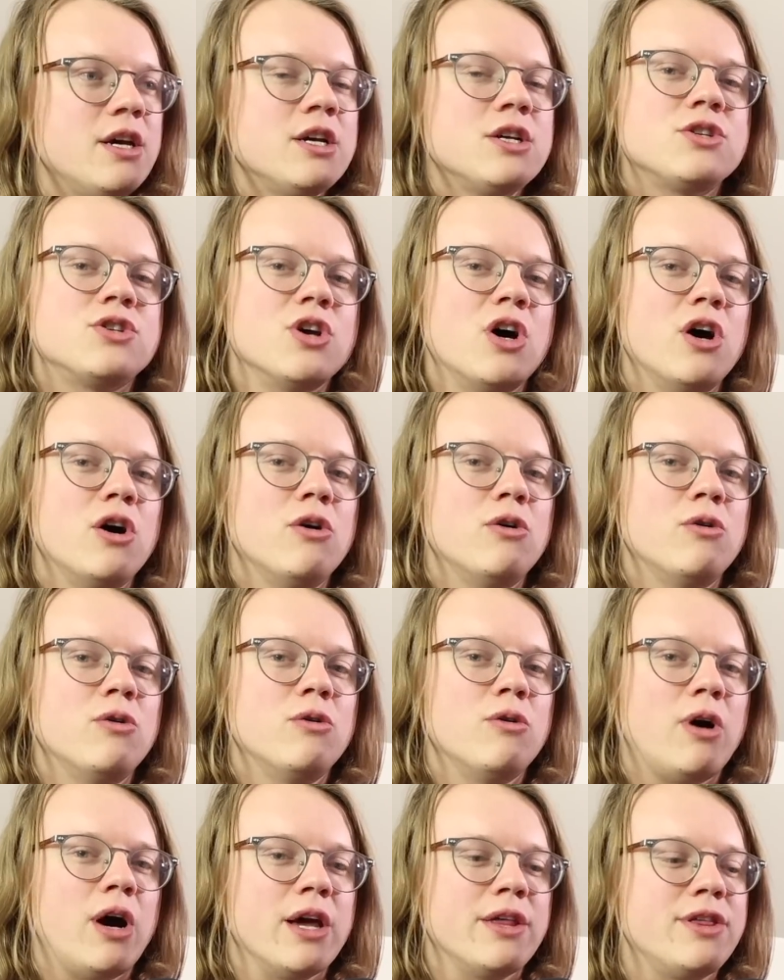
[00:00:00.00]

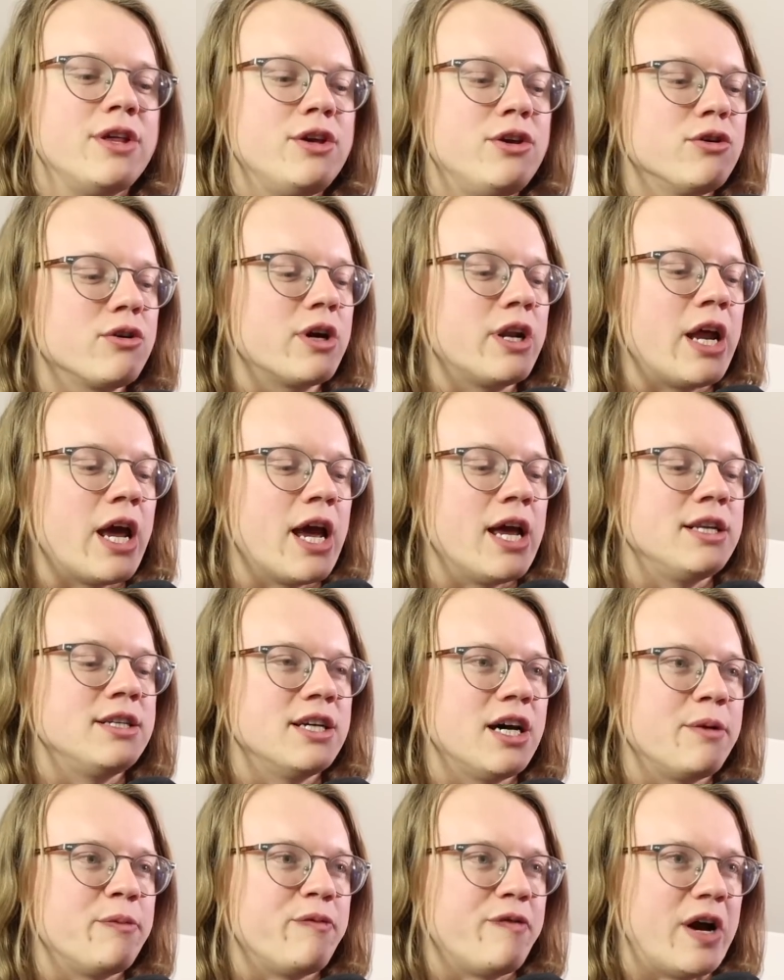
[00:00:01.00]
So I think you're going to end
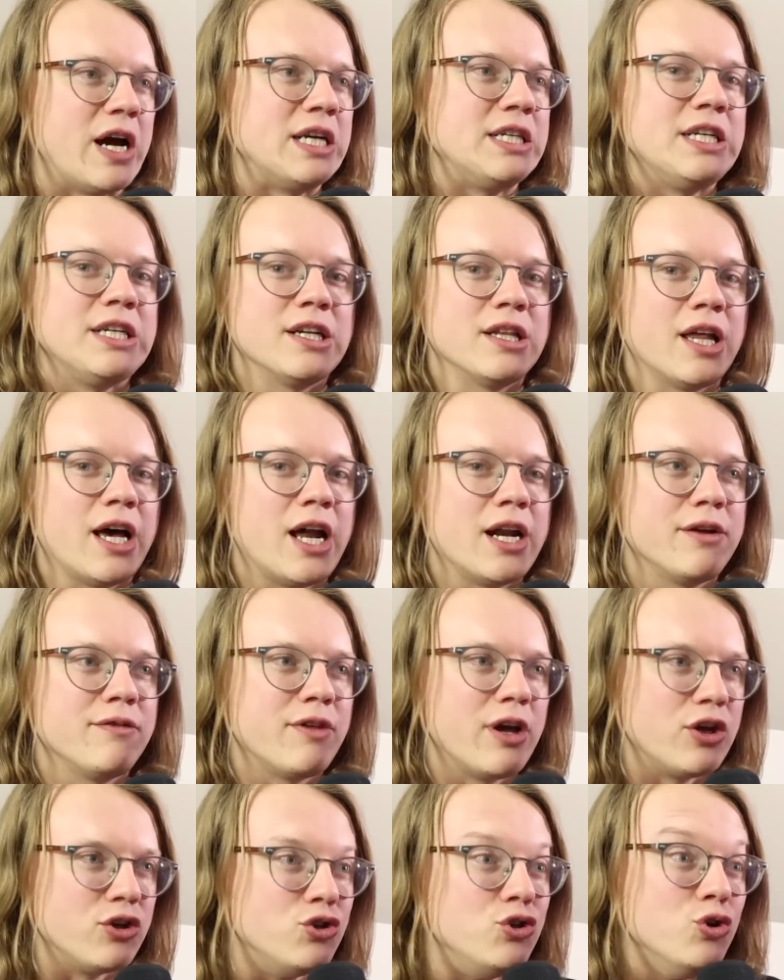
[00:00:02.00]
up finding a lot of
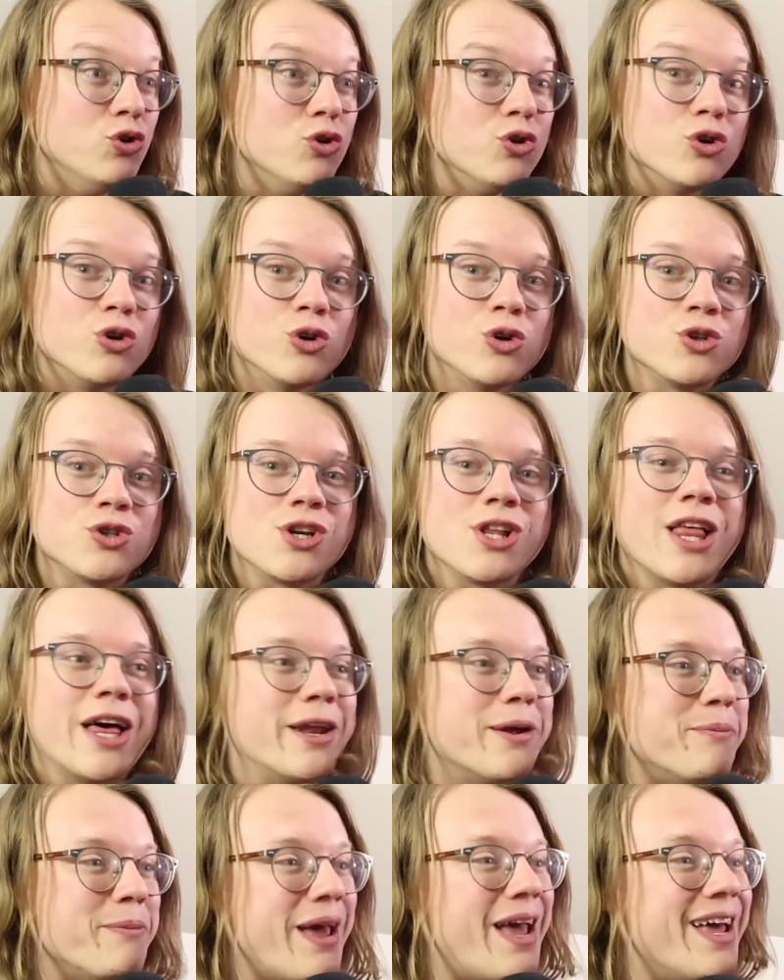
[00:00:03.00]
like tutors and a
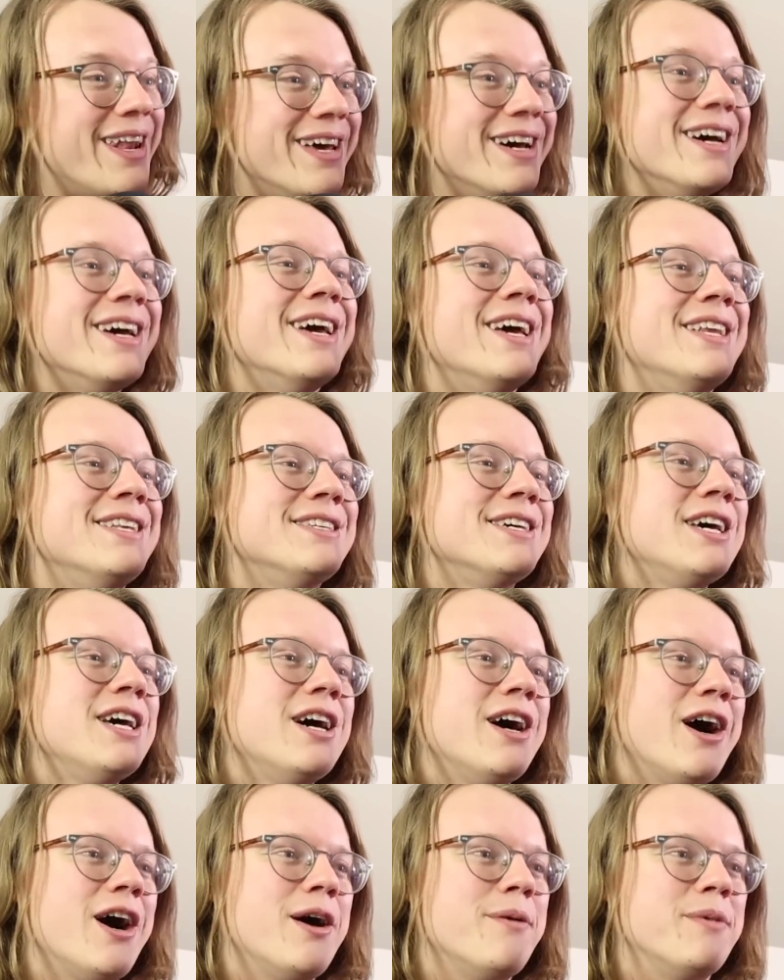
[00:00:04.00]
lot of mana and
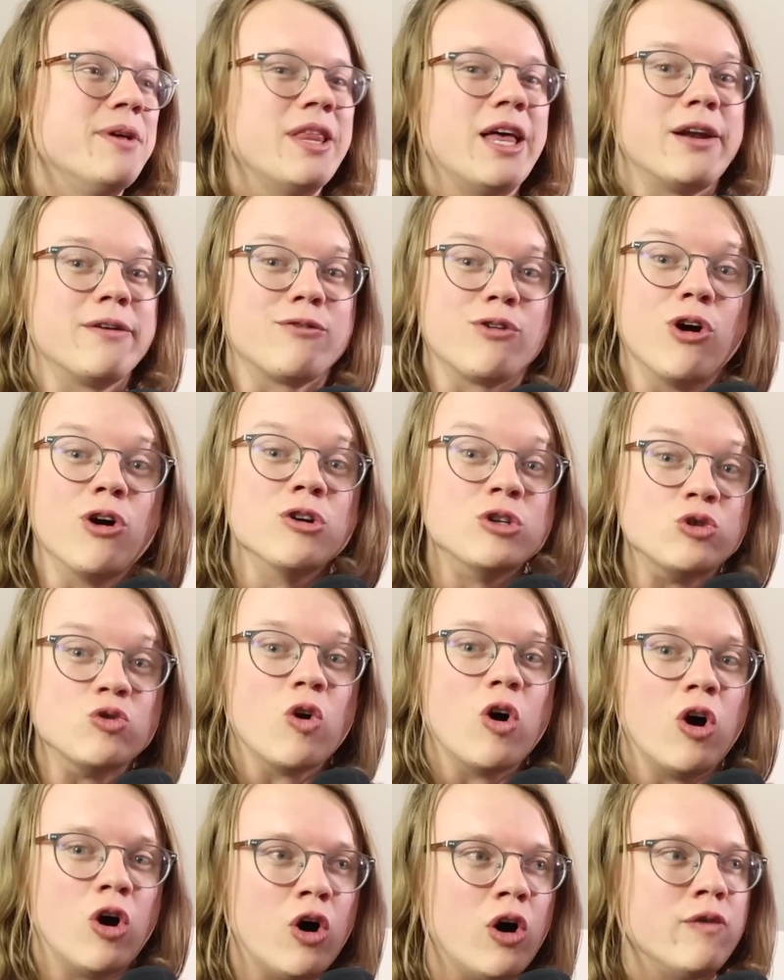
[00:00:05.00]
a lot of card
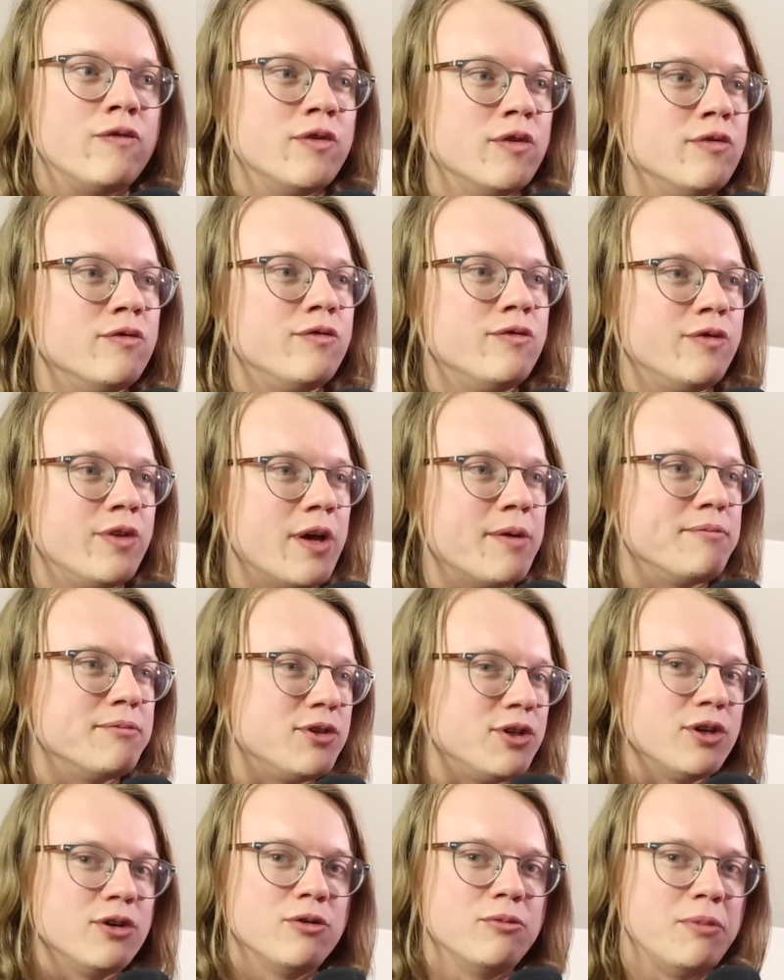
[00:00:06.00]
draw off of them
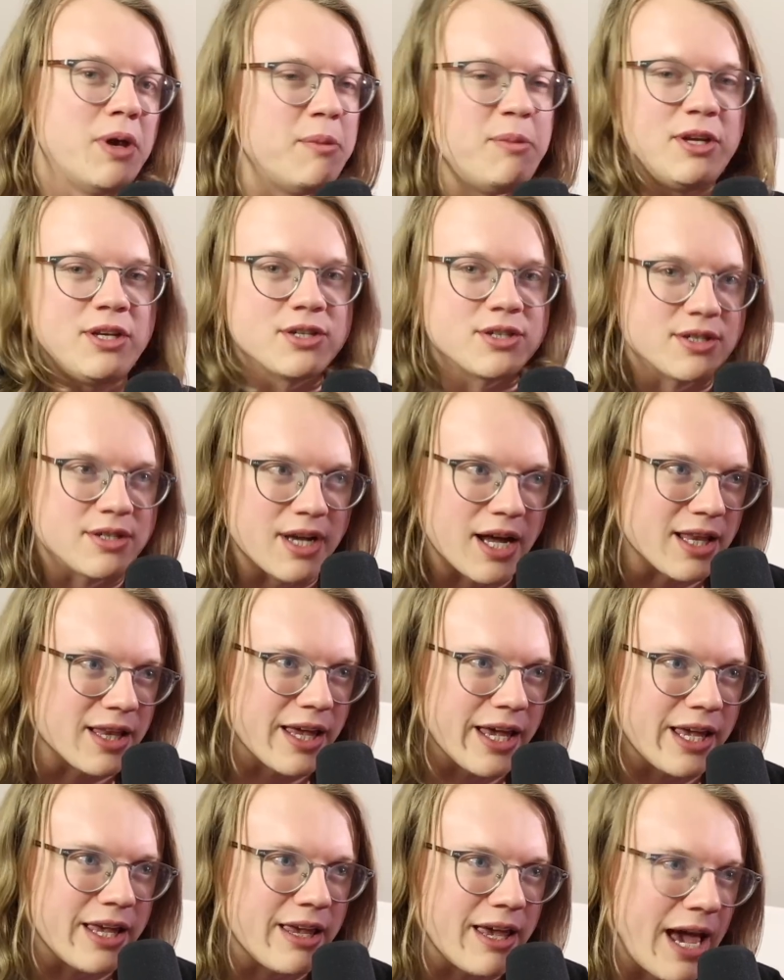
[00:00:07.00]
too. Maybe just not
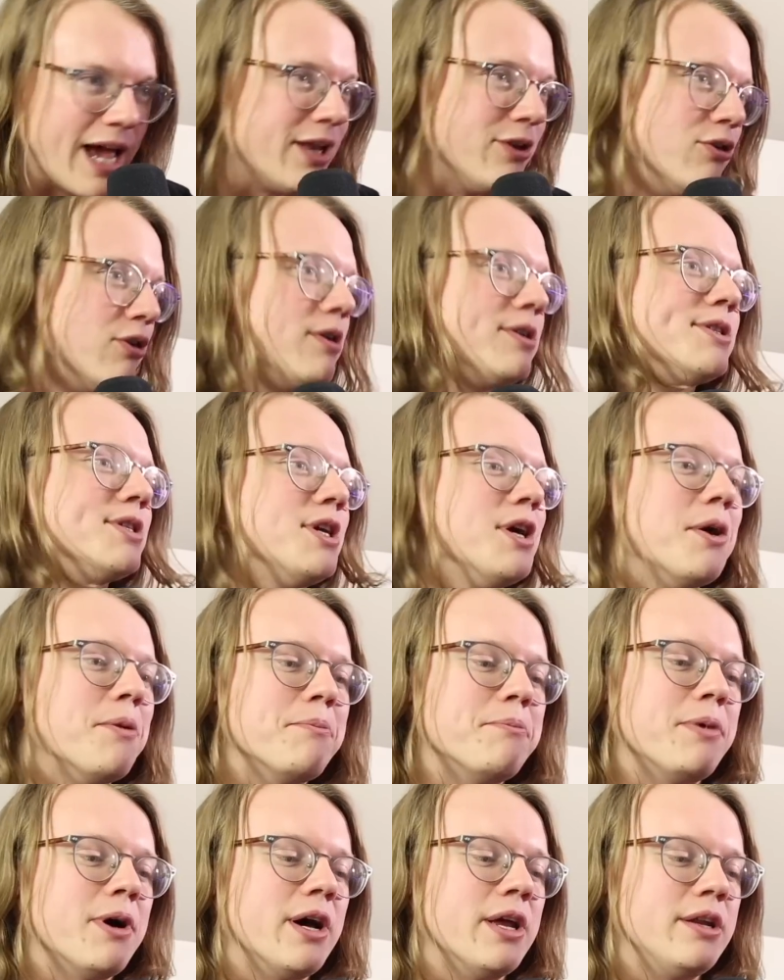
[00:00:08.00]
like ad
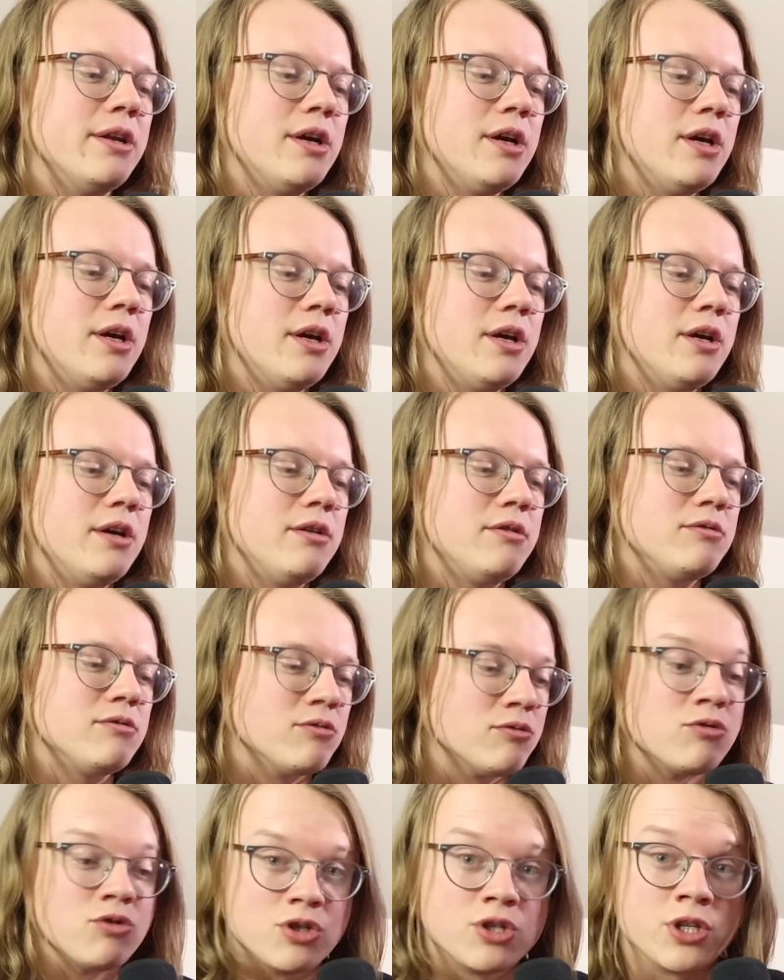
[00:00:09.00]
nauseum, but
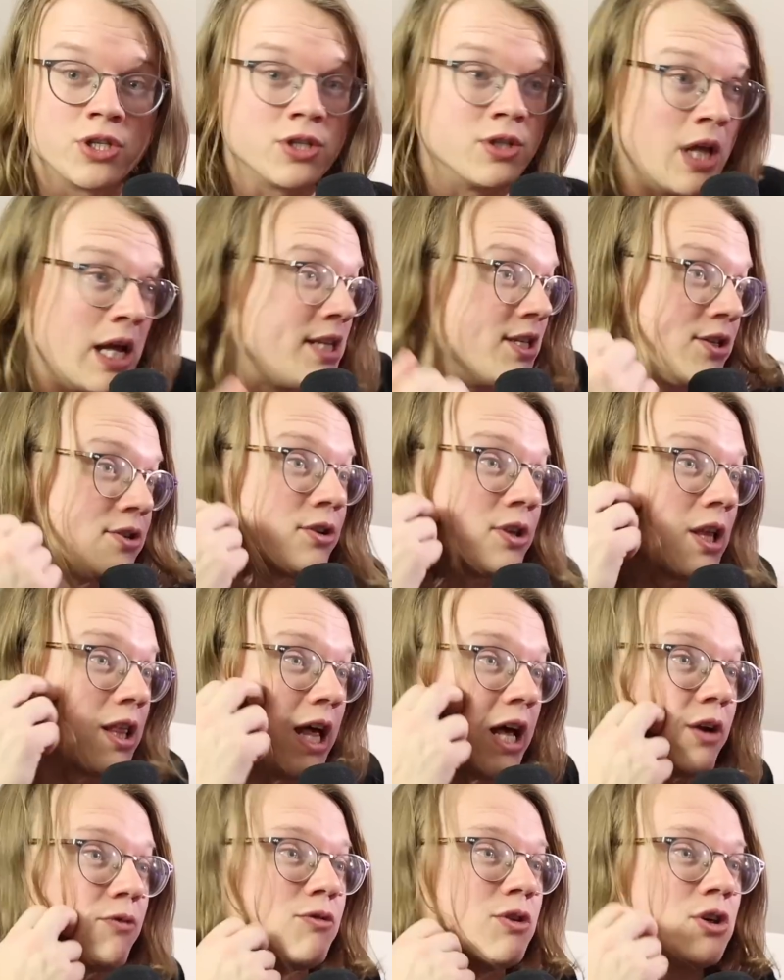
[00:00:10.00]
that's still a
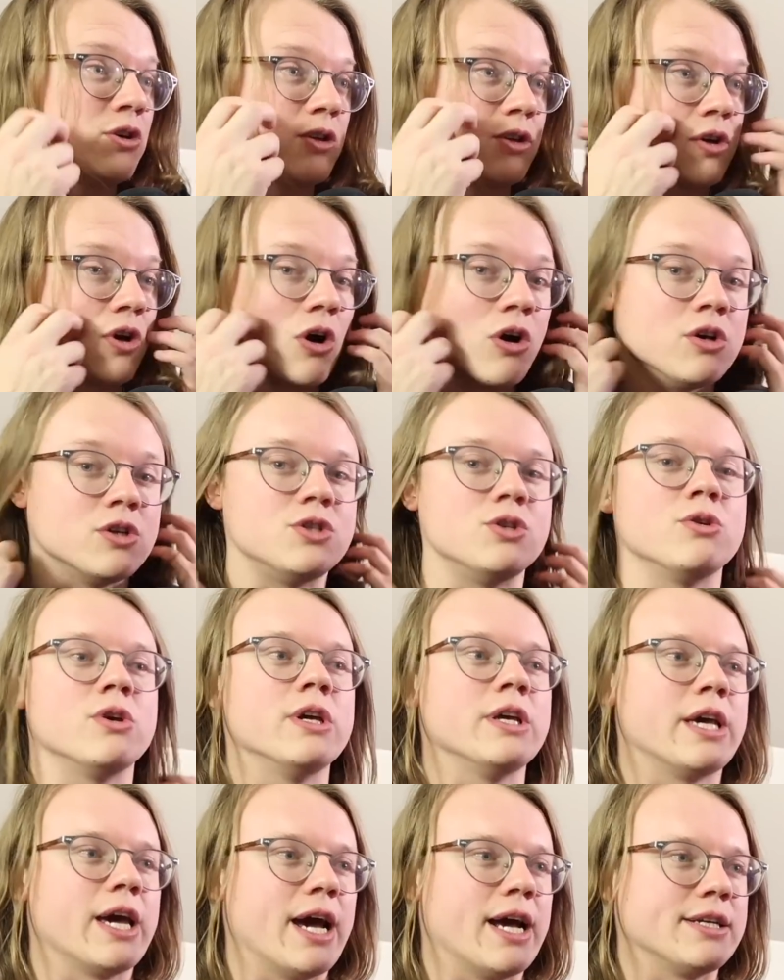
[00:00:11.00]
lot of really good cards you
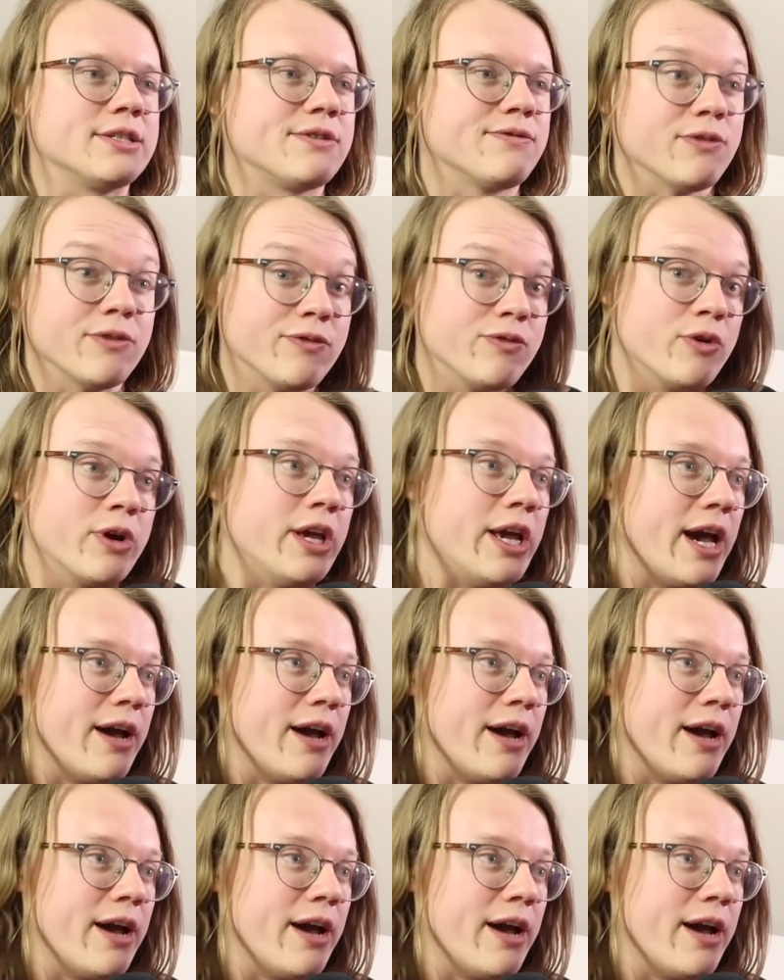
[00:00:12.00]
can cast for free.